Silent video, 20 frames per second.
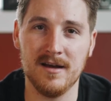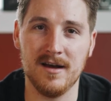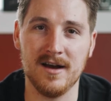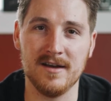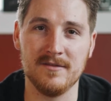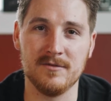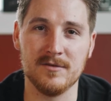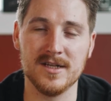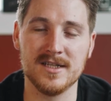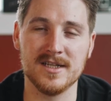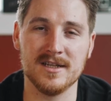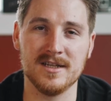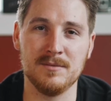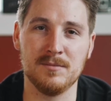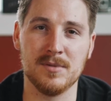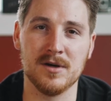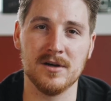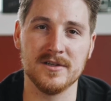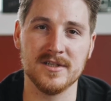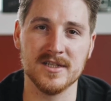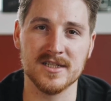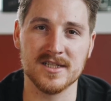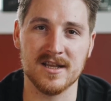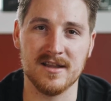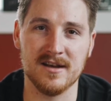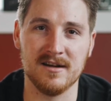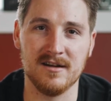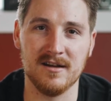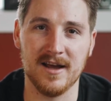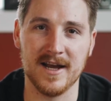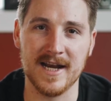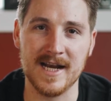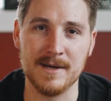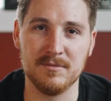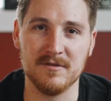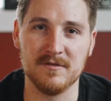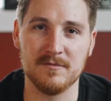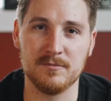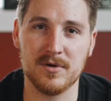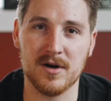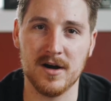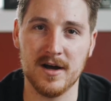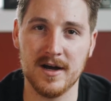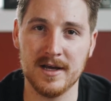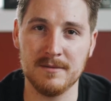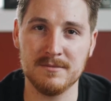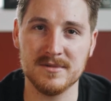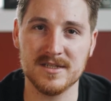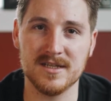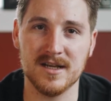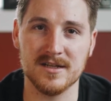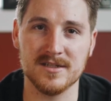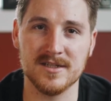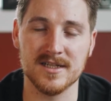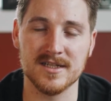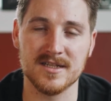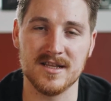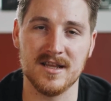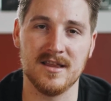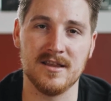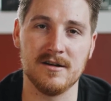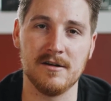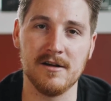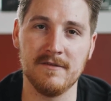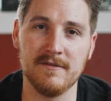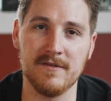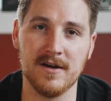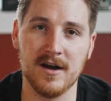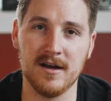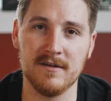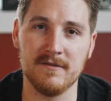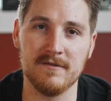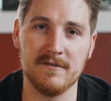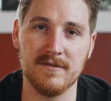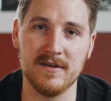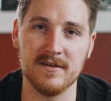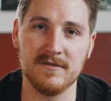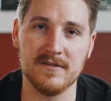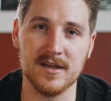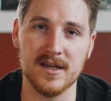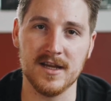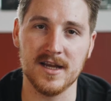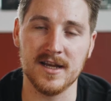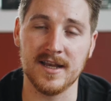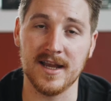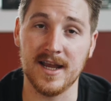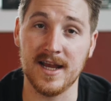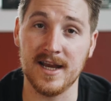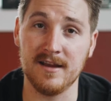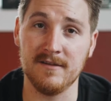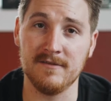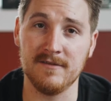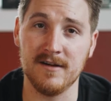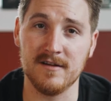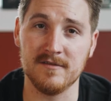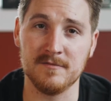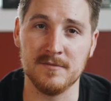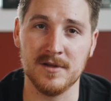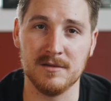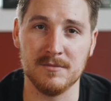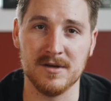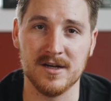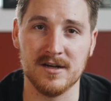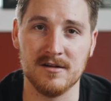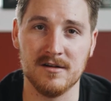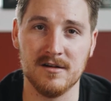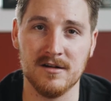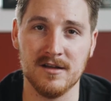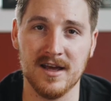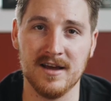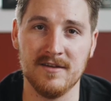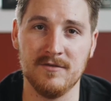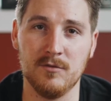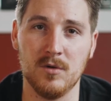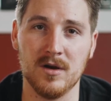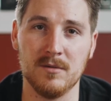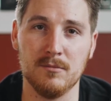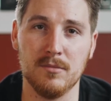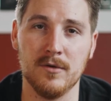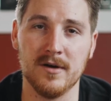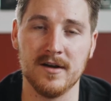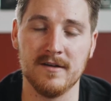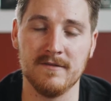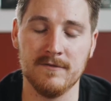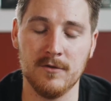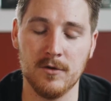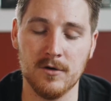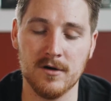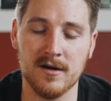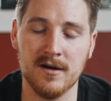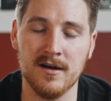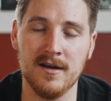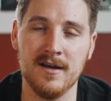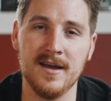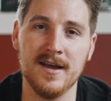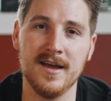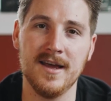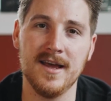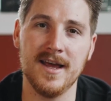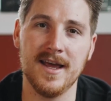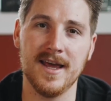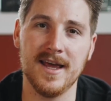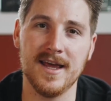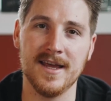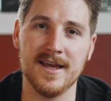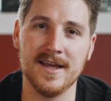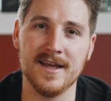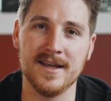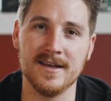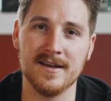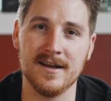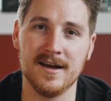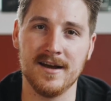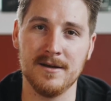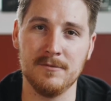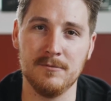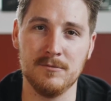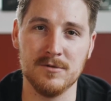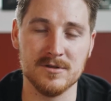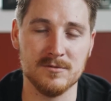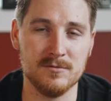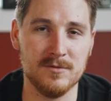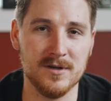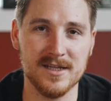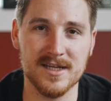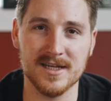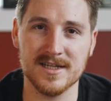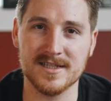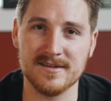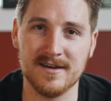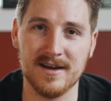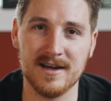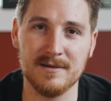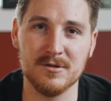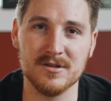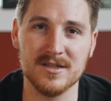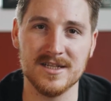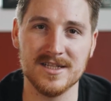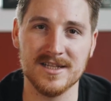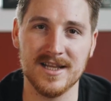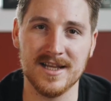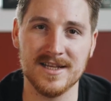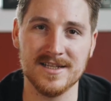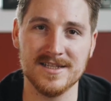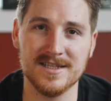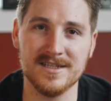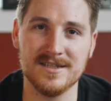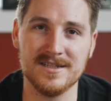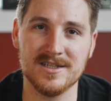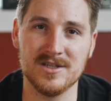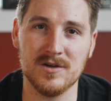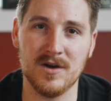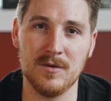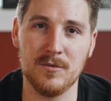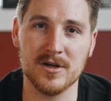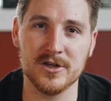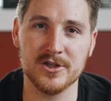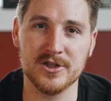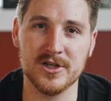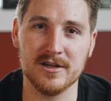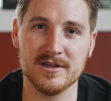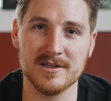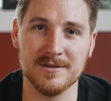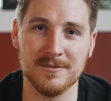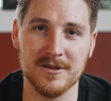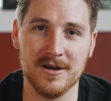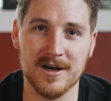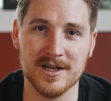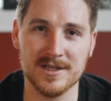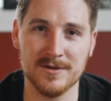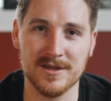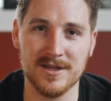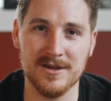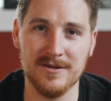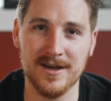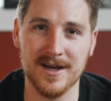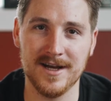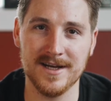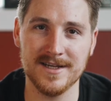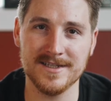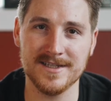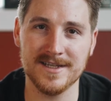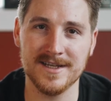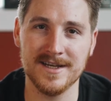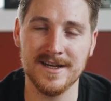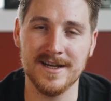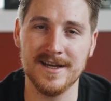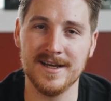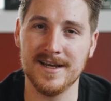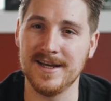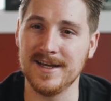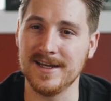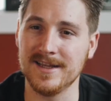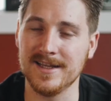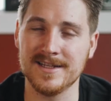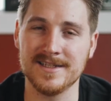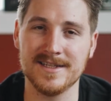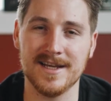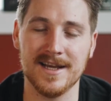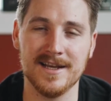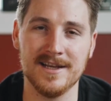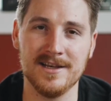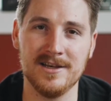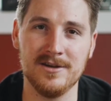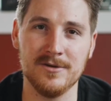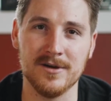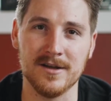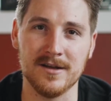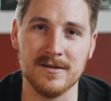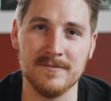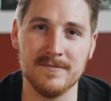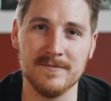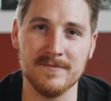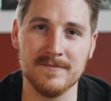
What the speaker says: I've recently purchased their lineup of primes such as the 35, 50, and 85mm all F1.4, and I was really excited about these lenses, so I want to share some thoughts with you guys, and let's get into it.